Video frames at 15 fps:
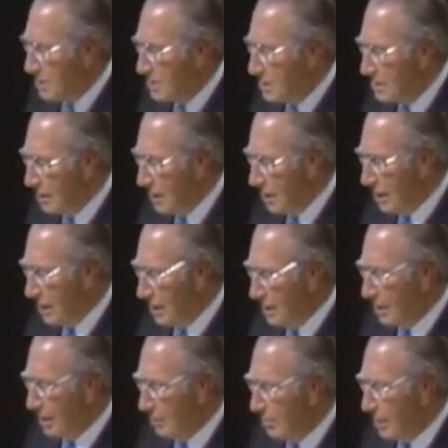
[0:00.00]
saying
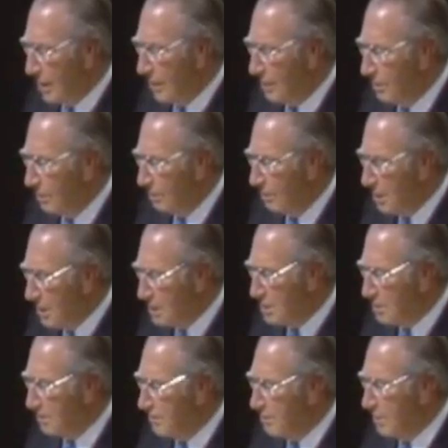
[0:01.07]
that by the reason
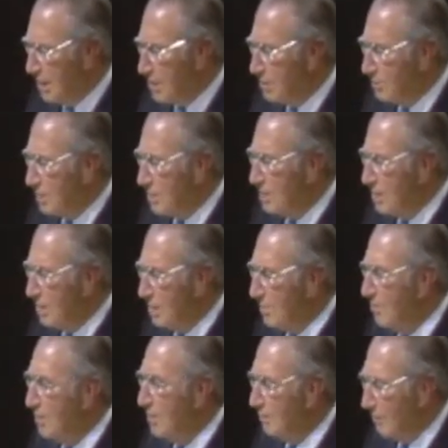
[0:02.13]
of transgression
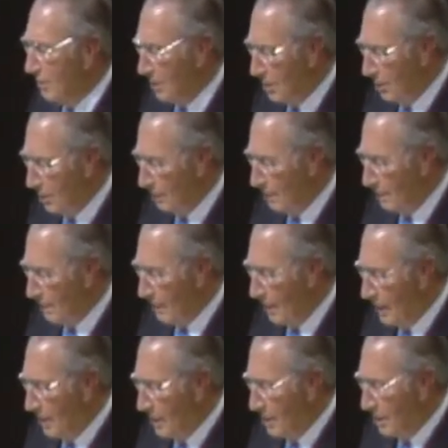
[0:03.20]
cometh the fall,
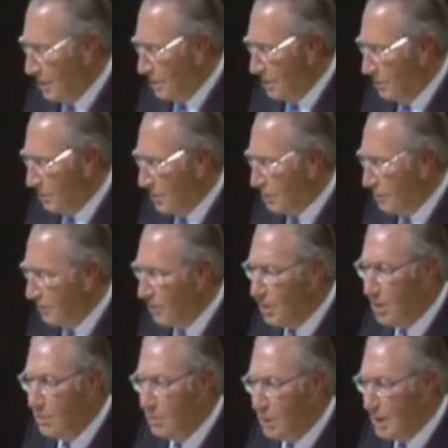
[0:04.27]
which
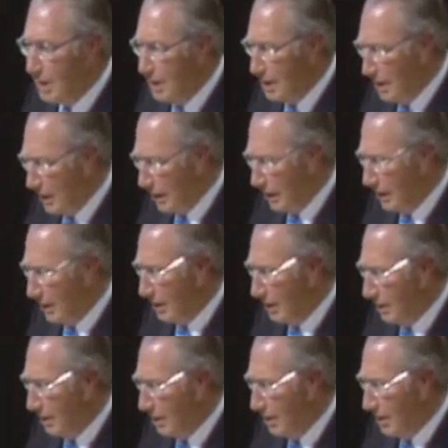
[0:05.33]
fall bringeth death.
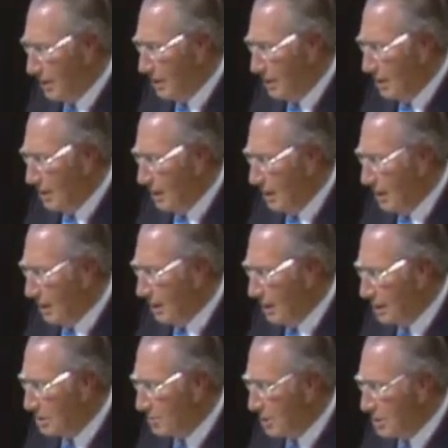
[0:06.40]
And
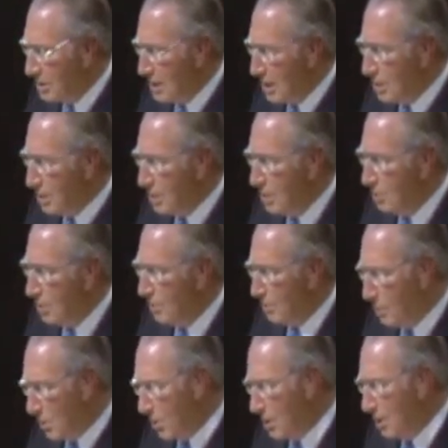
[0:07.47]
inasmuch as ye were
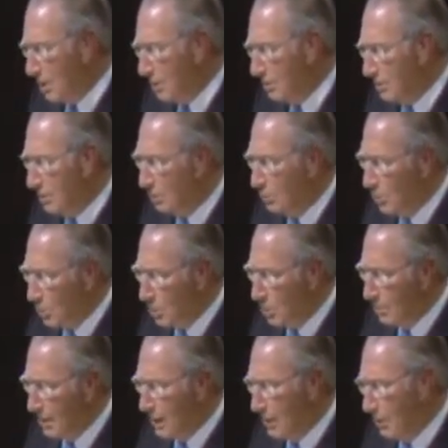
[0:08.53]
born into the
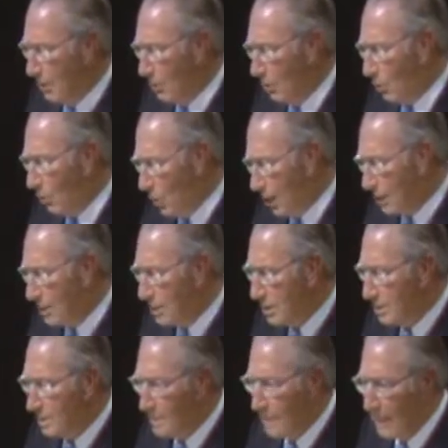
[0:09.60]
world by water
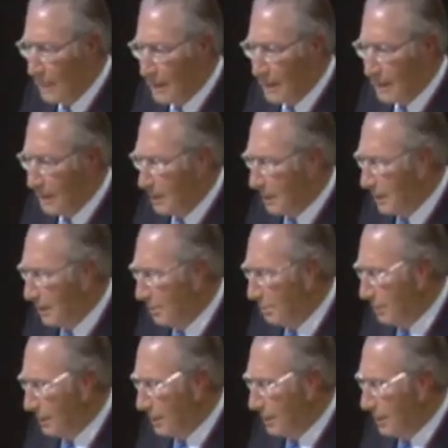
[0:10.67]
and
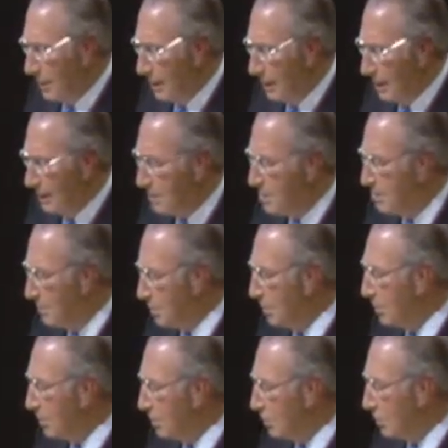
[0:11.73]
blood and the
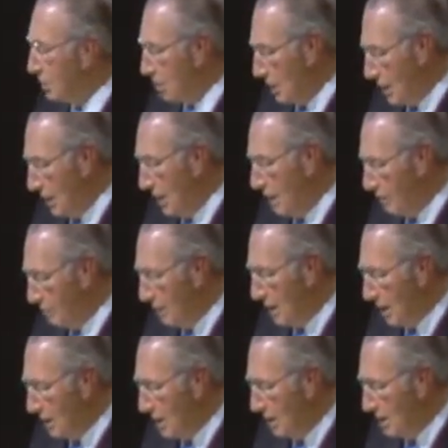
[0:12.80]
Spirit which I have
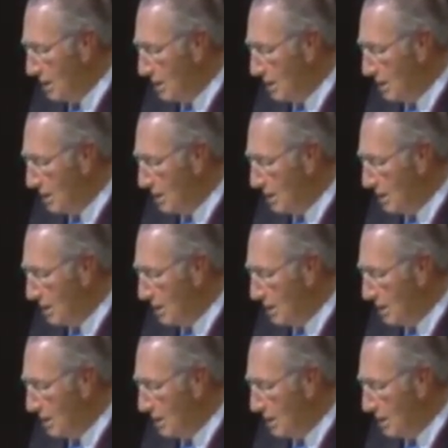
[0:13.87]
made,